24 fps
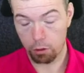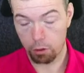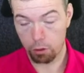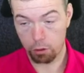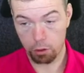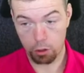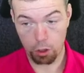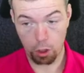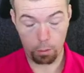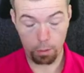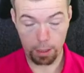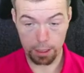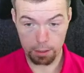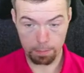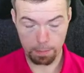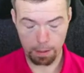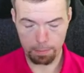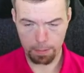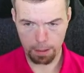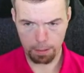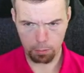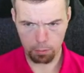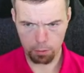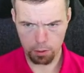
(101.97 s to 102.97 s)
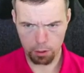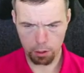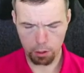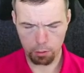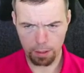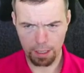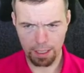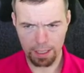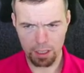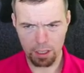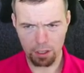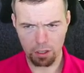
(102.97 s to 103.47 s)
Don't expect people to do
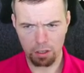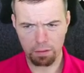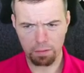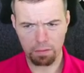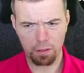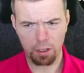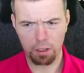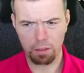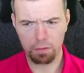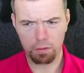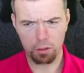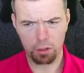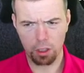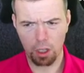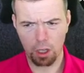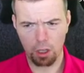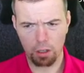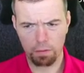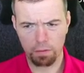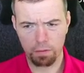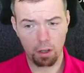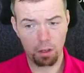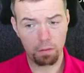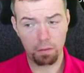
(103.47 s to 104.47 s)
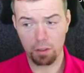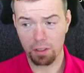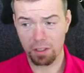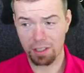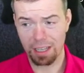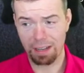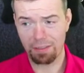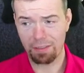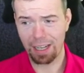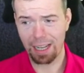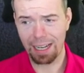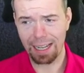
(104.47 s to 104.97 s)
it. He's only 5 foot, not
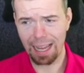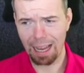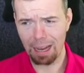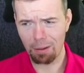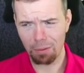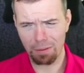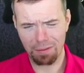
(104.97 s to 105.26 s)
5'7" anyhow.